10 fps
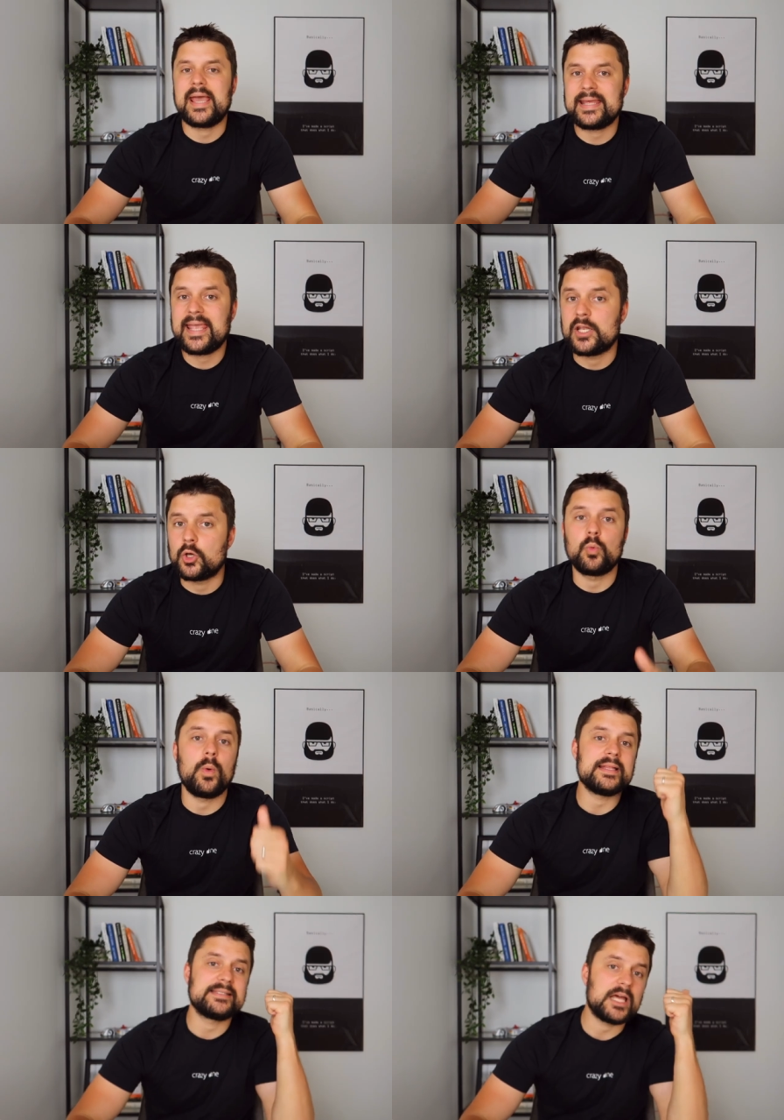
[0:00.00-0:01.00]
And again, on
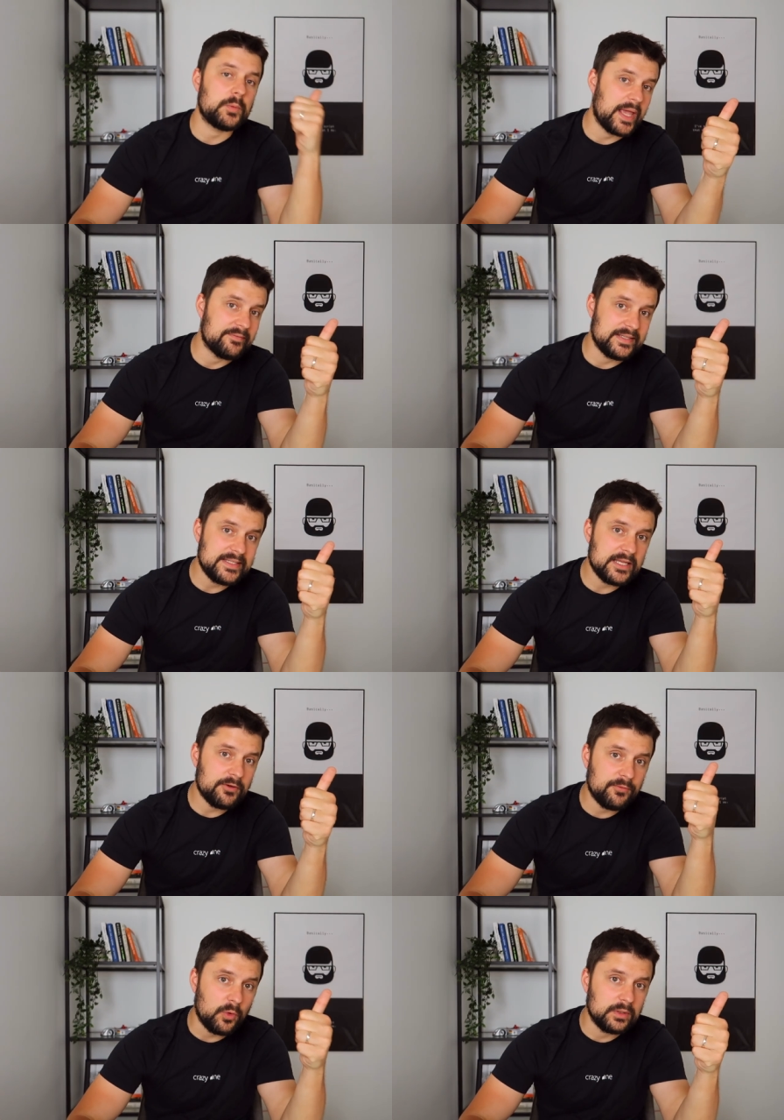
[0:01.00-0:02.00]
one side, we have an E T
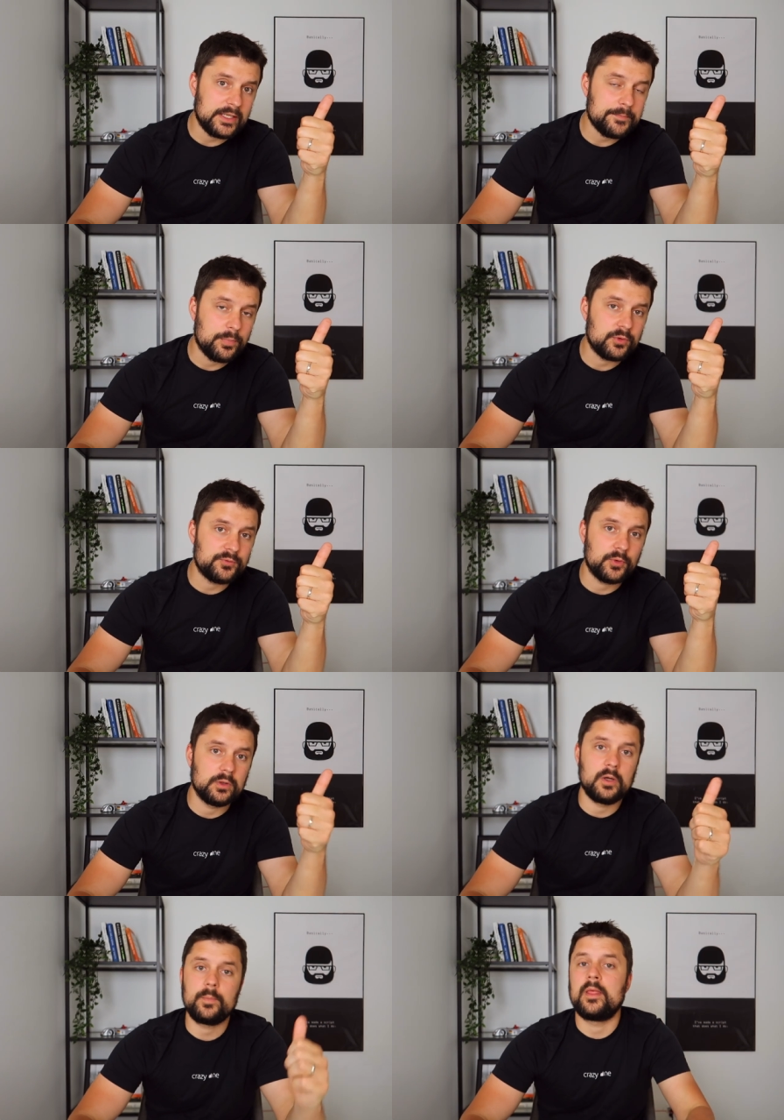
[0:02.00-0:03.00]
F only
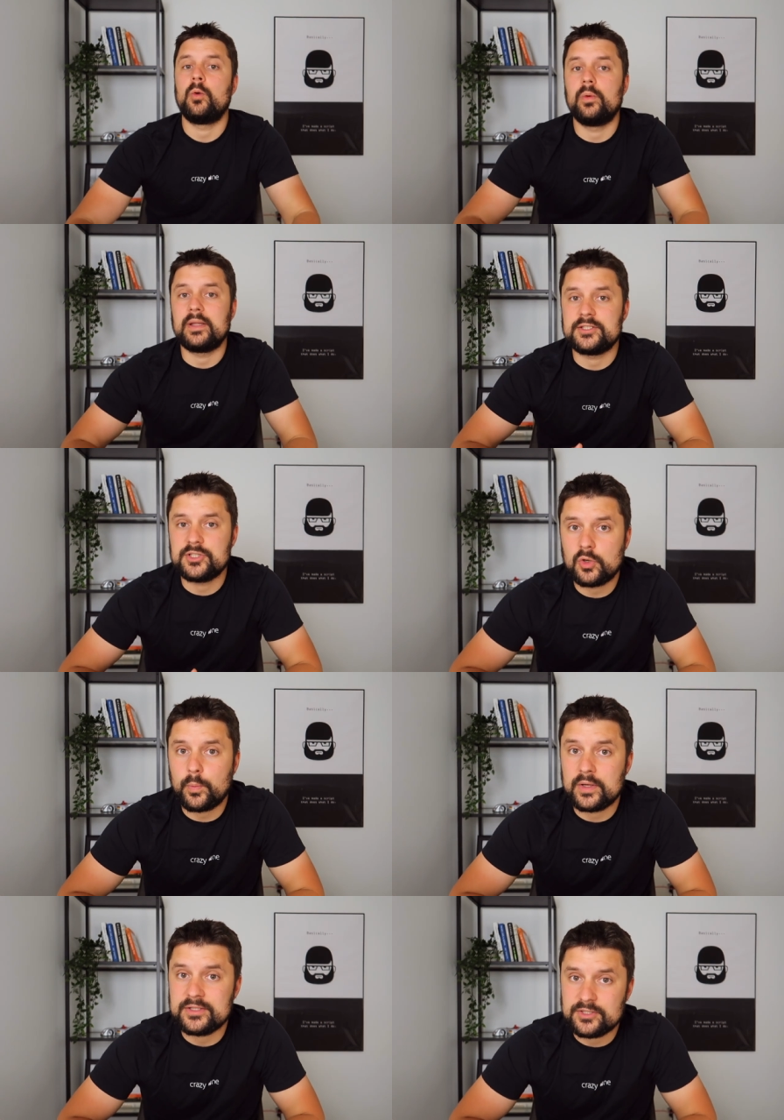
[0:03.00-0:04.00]
portfolio with a zero
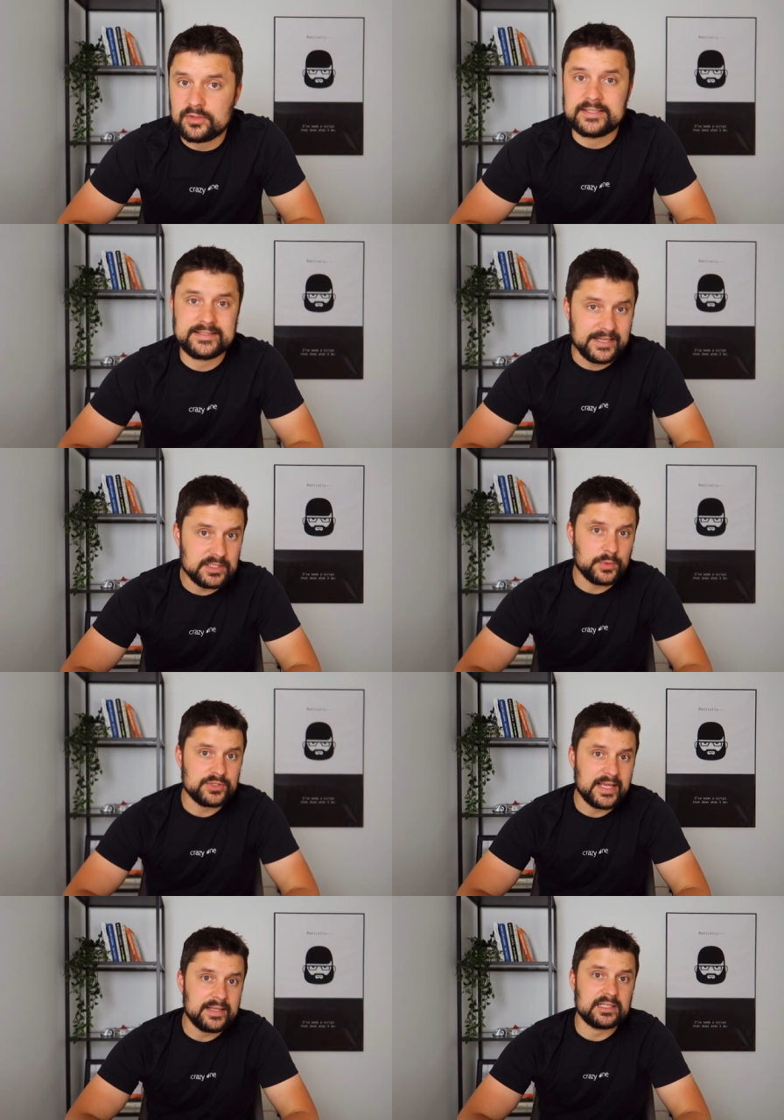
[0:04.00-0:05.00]
point zero six
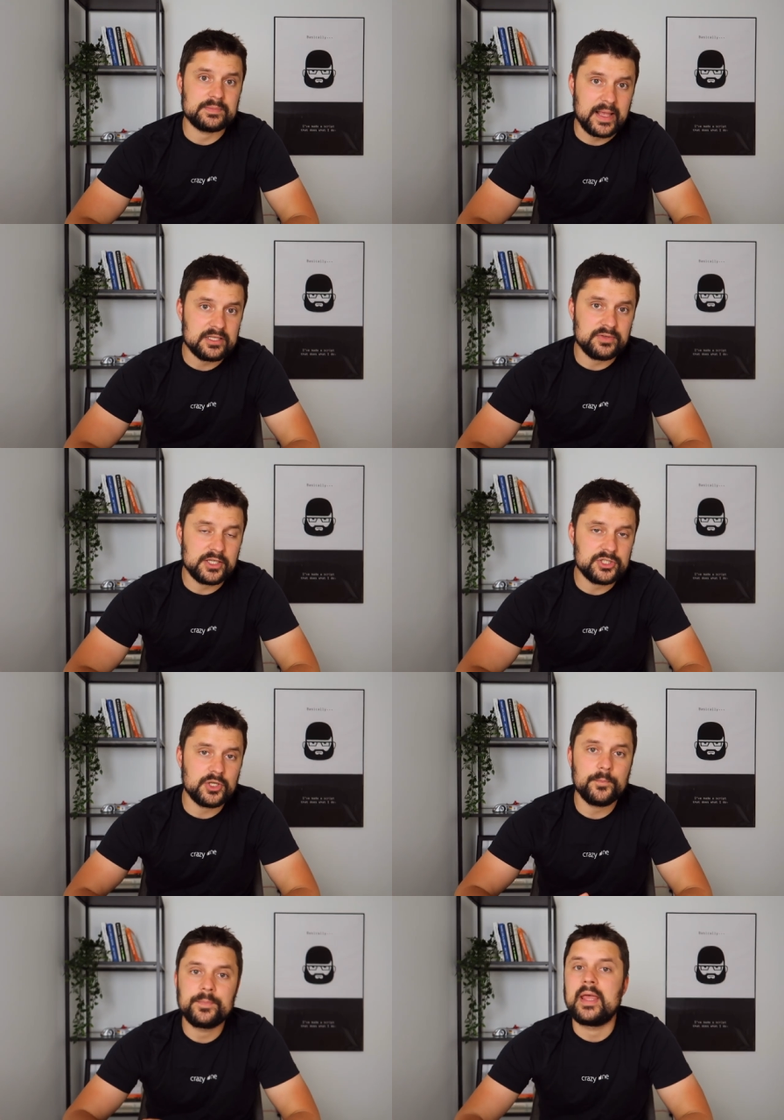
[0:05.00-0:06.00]
percent expense
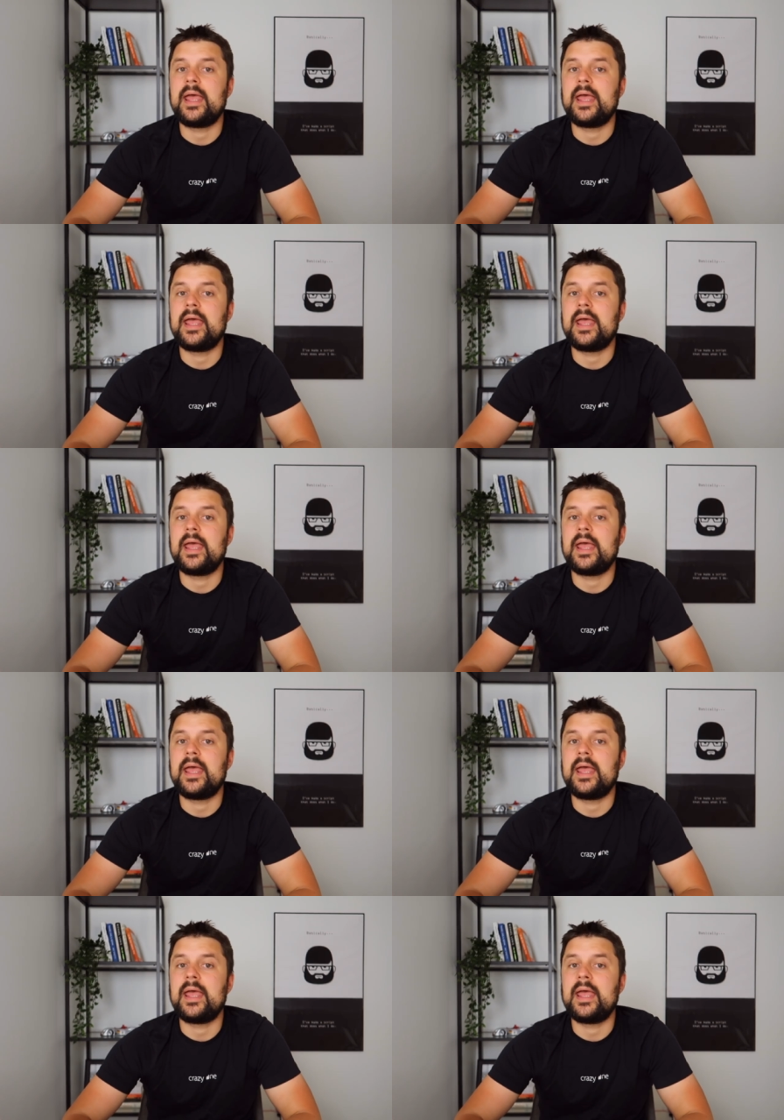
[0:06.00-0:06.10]
ratio.